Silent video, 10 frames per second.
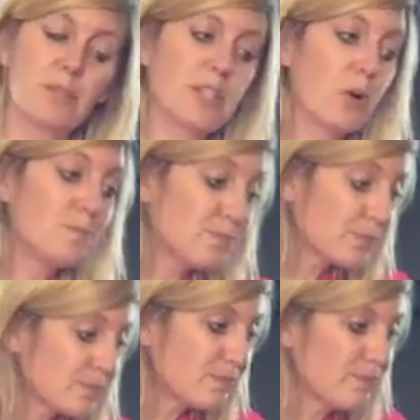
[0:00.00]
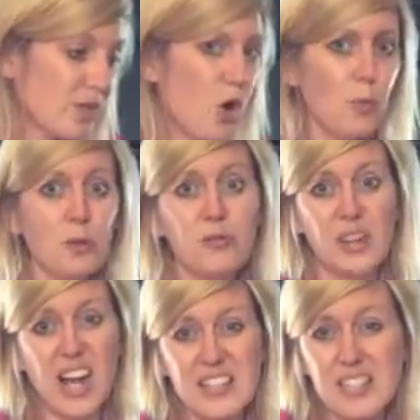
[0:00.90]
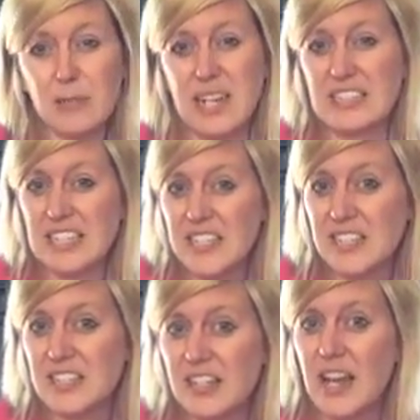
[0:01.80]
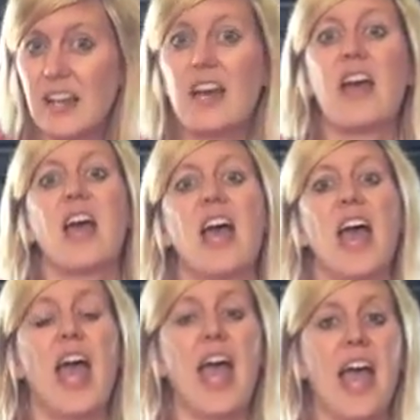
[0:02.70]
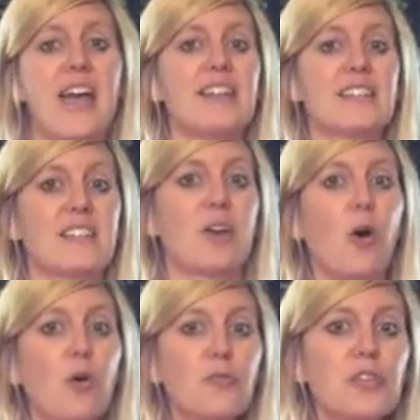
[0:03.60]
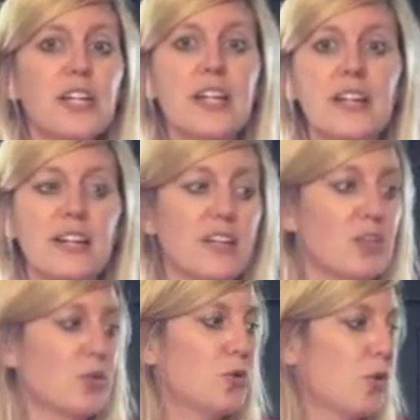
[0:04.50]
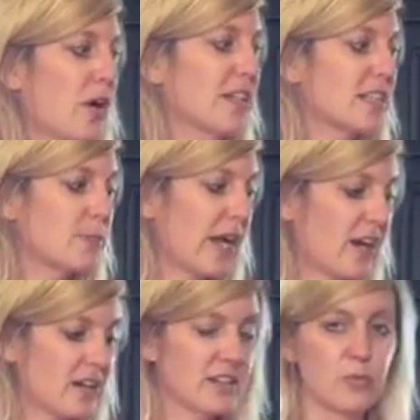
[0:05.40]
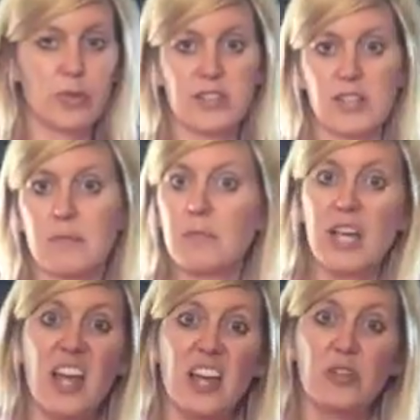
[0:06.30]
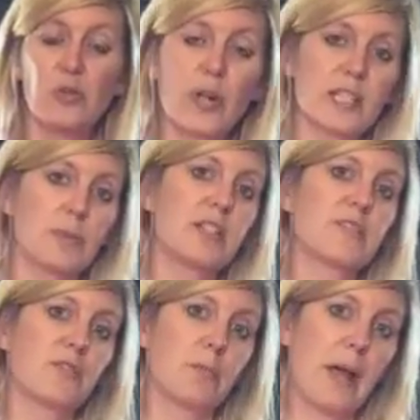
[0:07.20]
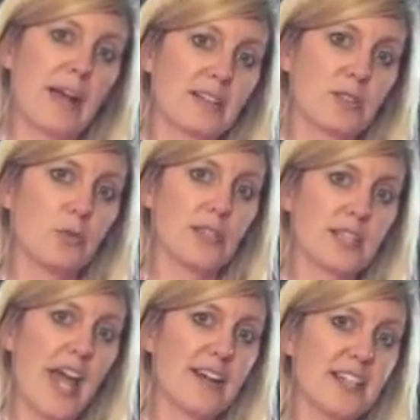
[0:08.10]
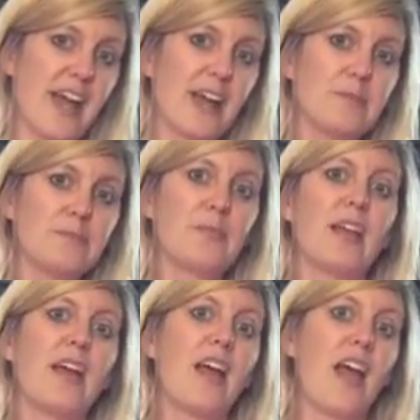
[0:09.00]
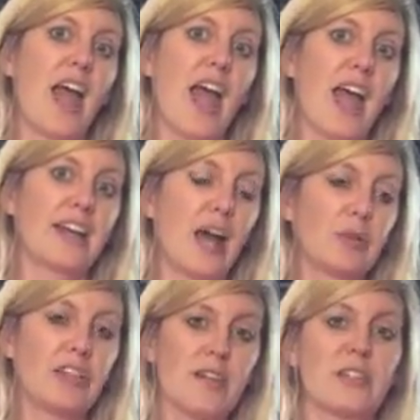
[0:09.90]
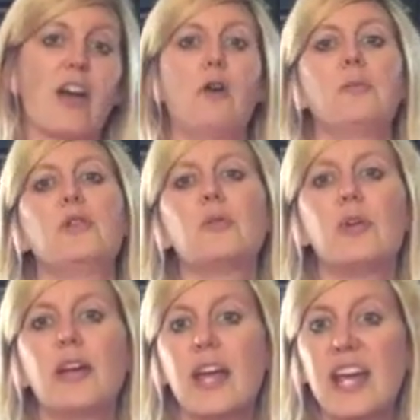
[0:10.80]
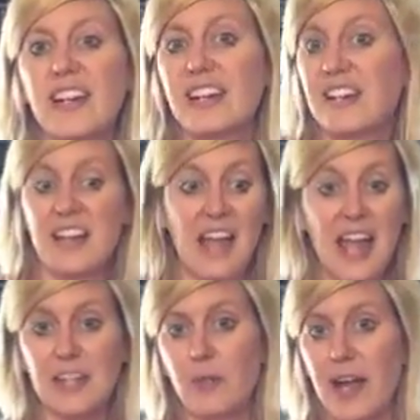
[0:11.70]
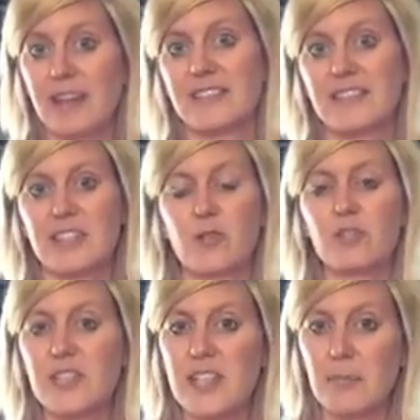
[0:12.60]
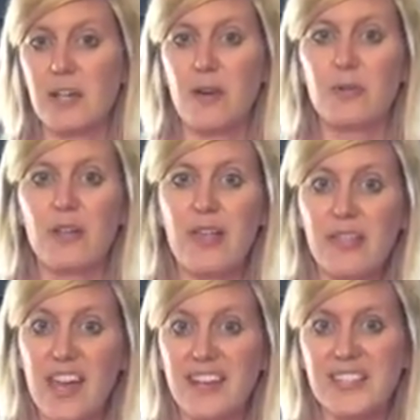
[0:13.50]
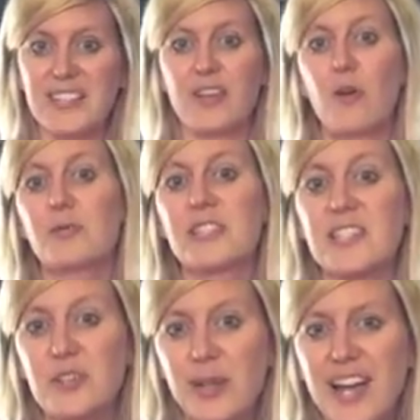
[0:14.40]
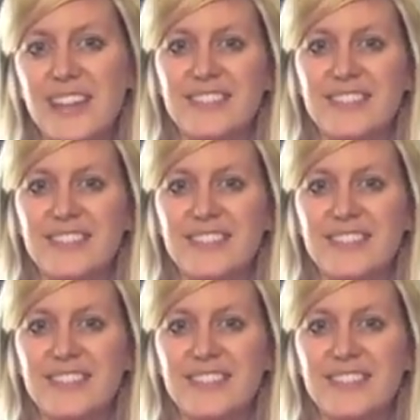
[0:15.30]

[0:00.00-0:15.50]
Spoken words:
So hope you've gotten some ideas today, and hopefully you are inspired with some new recipes for back to school snack time, and I would love to help you in any way. So just let me know. Thanks. Hope to see you again.